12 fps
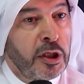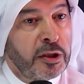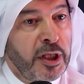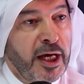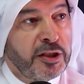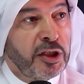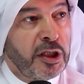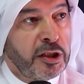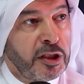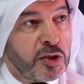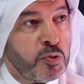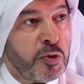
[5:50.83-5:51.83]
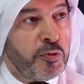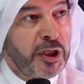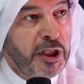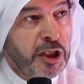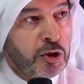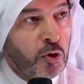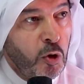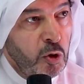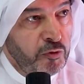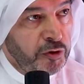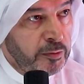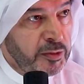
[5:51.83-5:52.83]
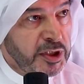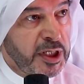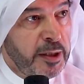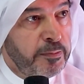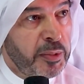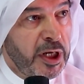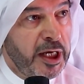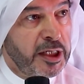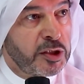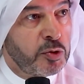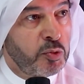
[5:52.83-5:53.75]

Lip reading: The etiquette is when we eat all from the same place,